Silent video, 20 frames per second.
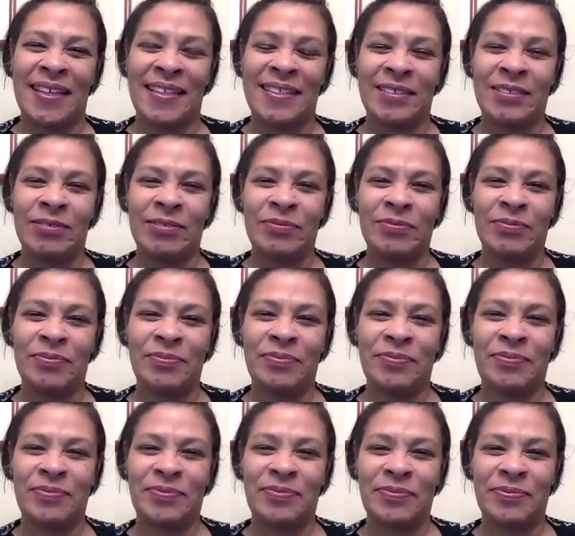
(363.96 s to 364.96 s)

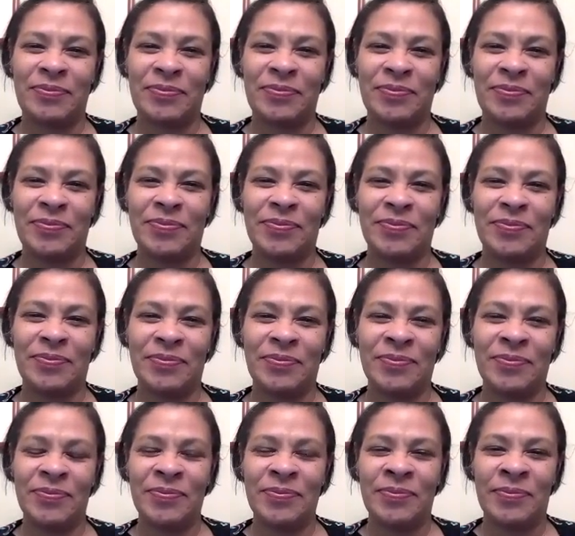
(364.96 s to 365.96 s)

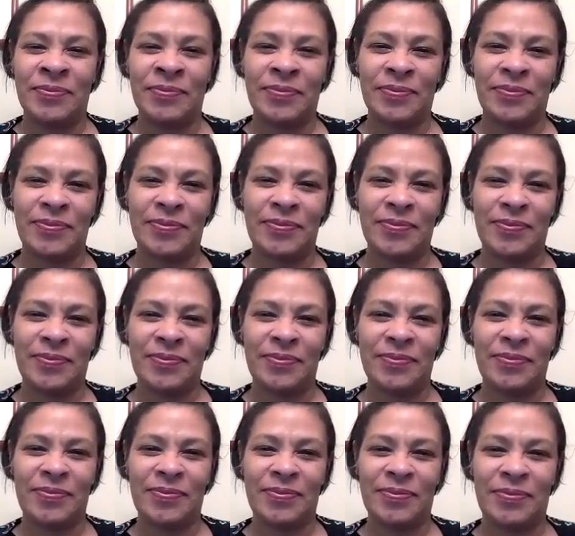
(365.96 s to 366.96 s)

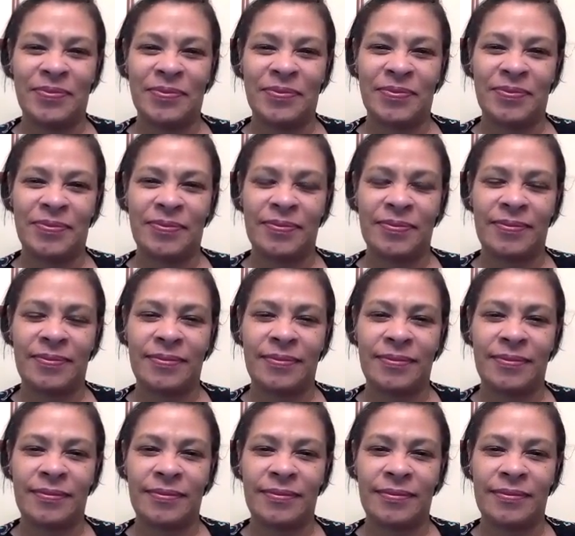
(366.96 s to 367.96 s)

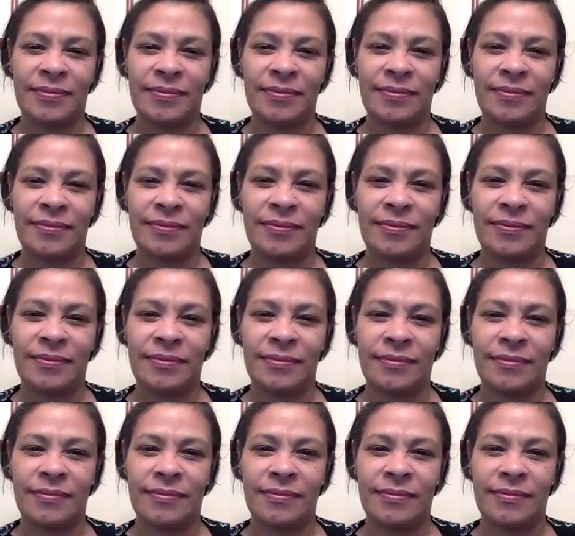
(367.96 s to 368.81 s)
(silent)